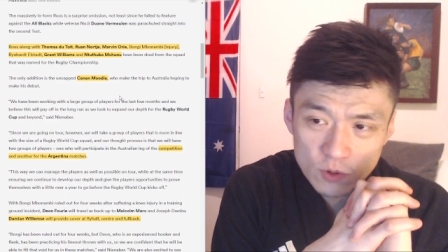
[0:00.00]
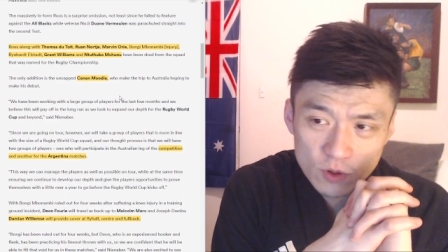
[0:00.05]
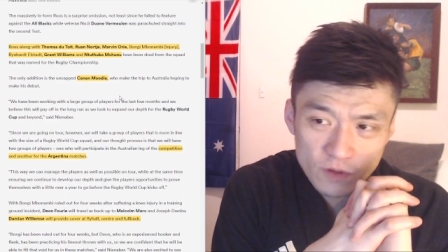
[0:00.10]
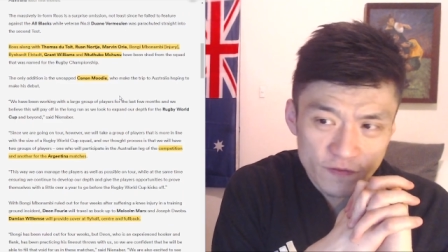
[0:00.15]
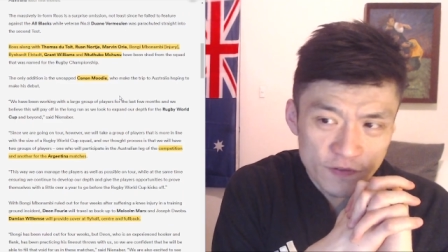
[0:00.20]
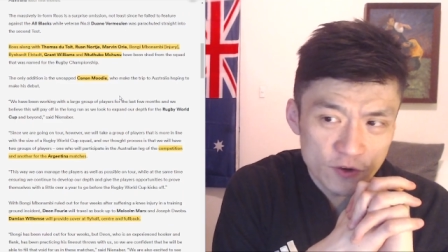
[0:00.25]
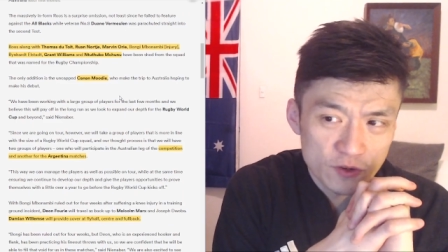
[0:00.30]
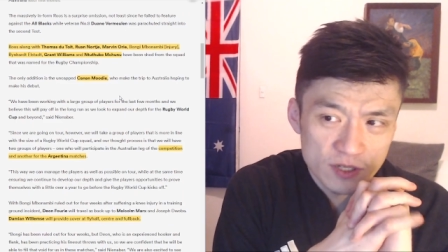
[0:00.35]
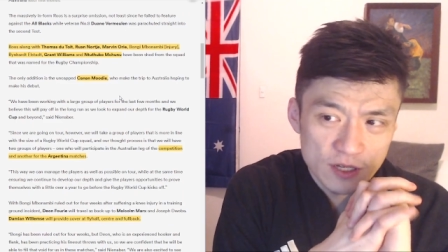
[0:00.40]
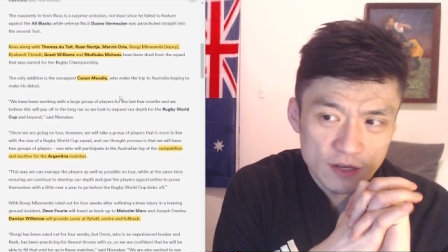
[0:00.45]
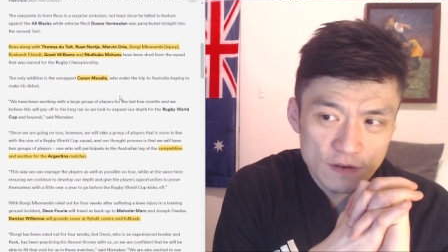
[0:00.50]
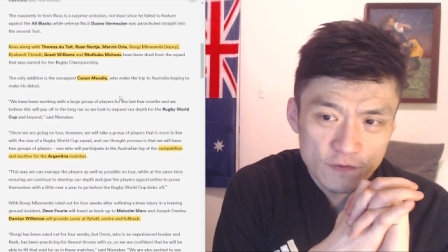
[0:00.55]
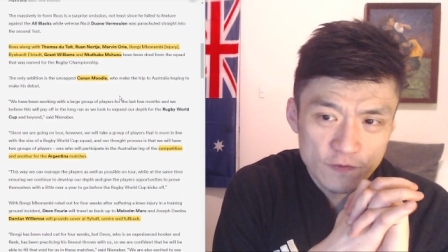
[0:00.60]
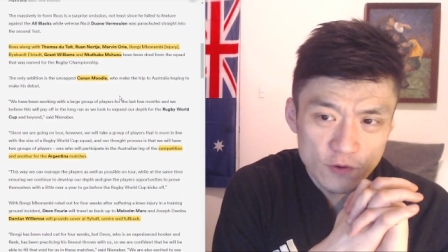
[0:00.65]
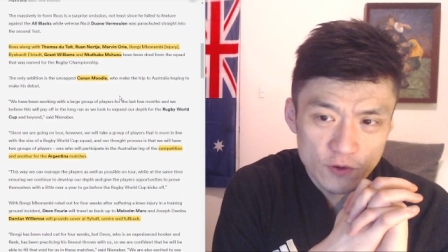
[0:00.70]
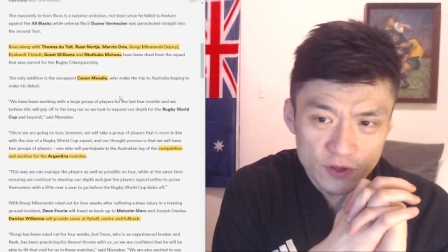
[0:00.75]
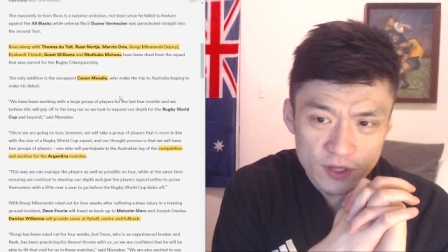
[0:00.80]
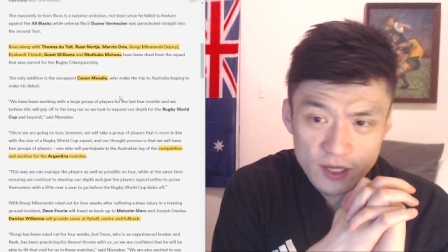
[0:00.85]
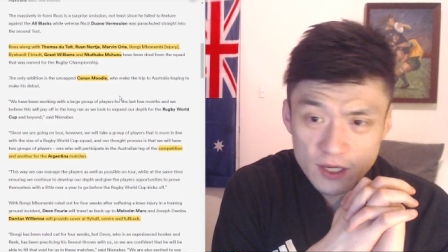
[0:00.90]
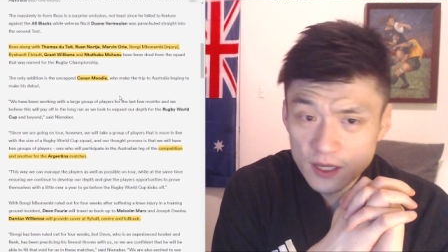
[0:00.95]
fills in
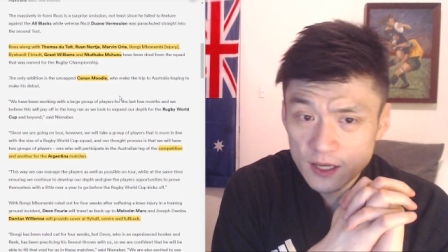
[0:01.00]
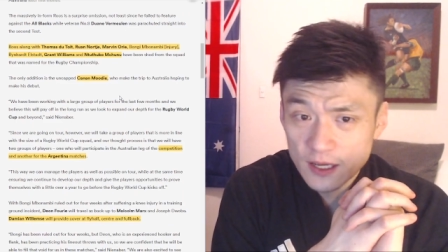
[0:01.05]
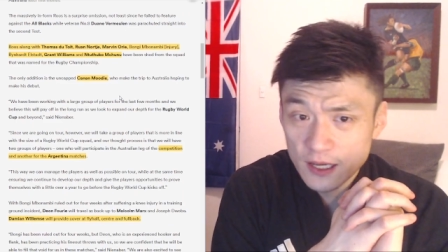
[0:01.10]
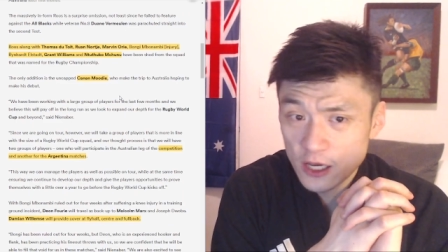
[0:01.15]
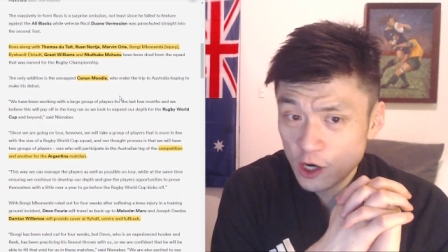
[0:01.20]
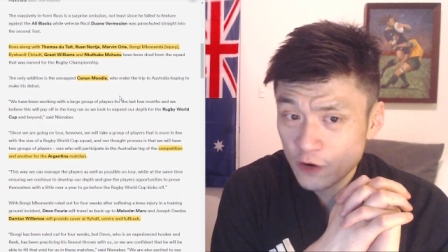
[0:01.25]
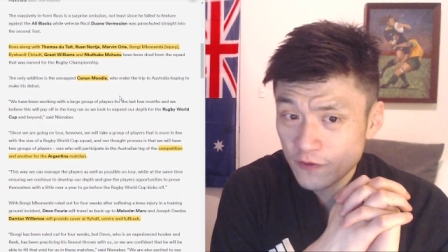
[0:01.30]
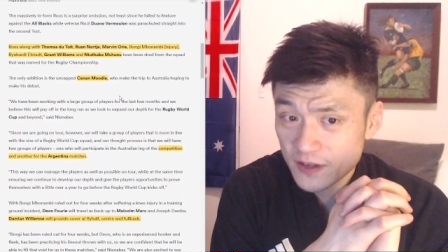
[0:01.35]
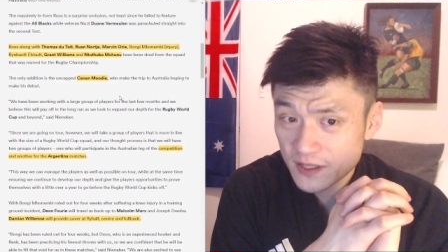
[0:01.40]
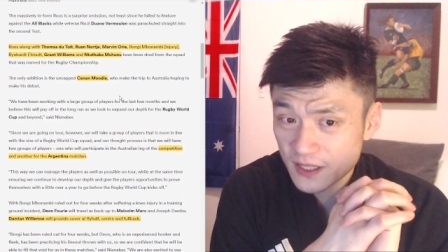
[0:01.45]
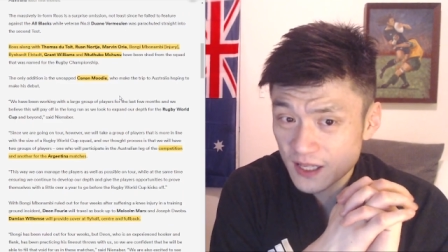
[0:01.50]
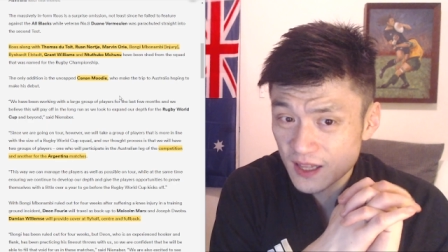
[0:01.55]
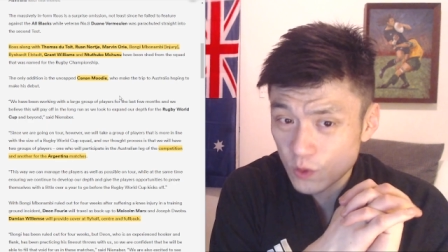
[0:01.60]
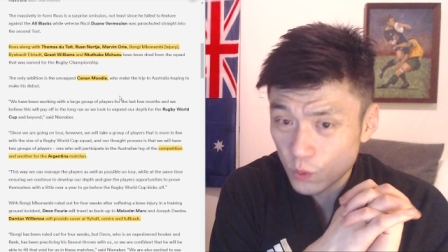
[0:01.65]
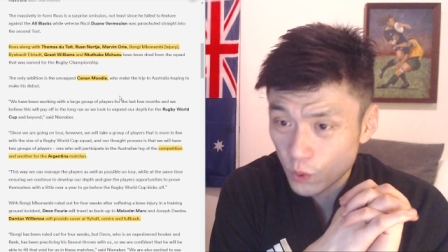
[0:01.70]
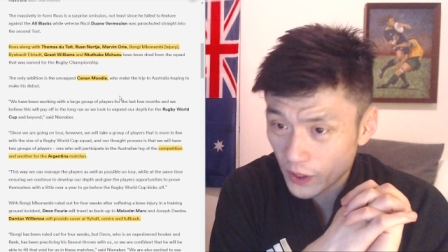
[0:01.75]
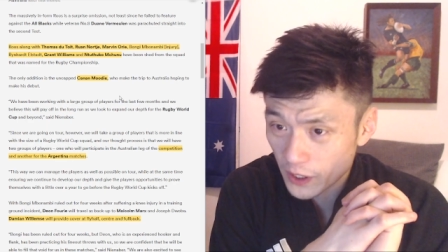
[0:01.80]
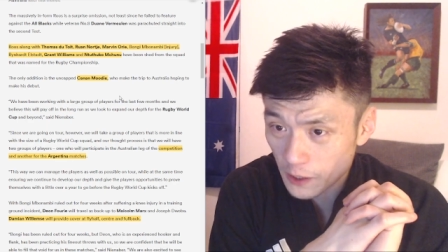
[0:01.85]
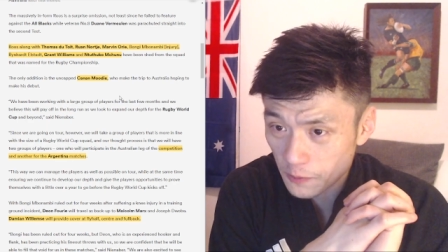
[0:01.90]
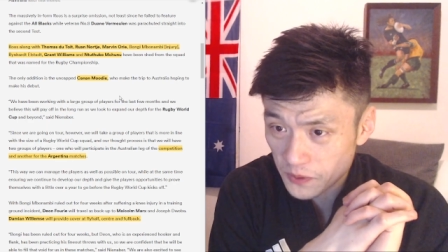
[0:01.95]
for the
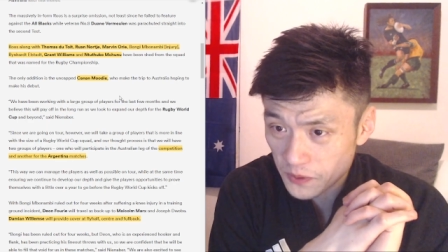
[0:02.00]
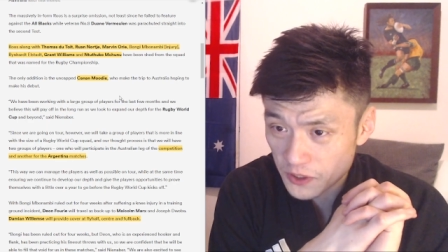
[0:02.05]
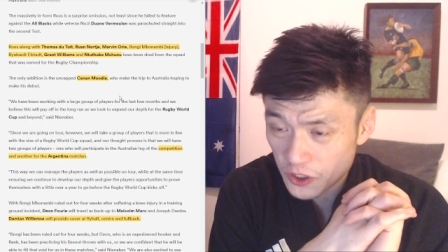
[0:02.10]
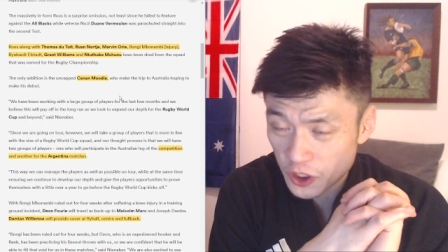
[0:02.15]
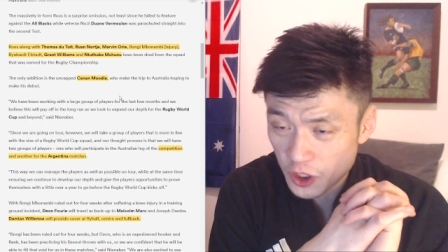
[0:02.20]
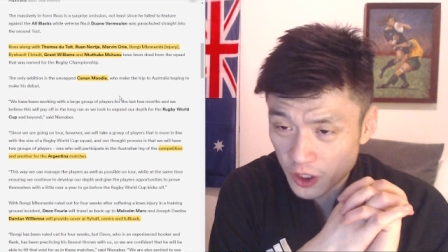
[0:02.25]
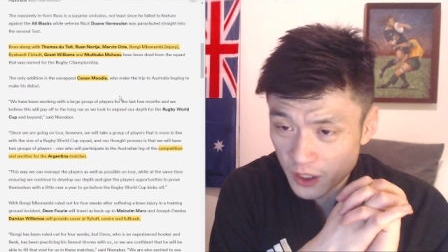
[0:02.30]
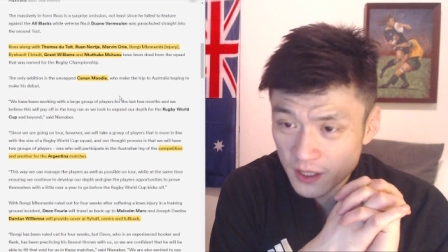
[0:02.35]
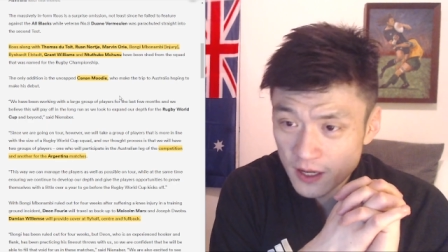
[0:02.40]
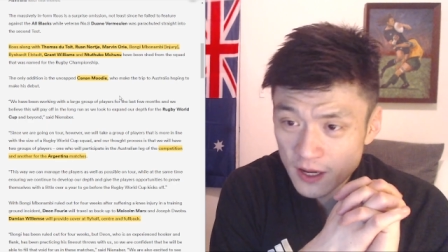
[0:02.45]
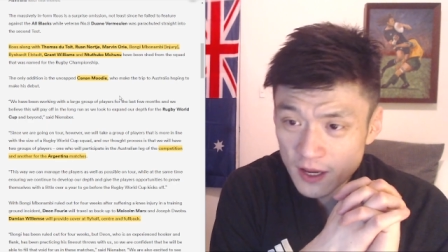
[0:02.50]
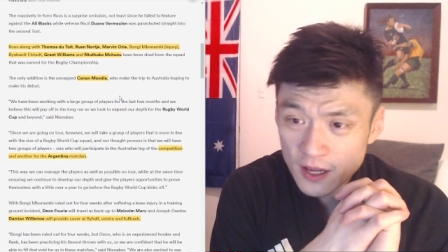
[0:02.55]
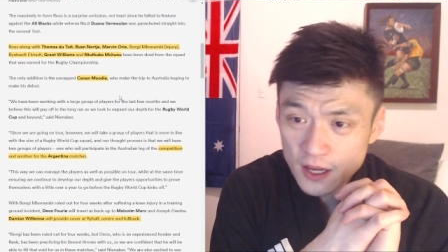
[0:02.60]
winger position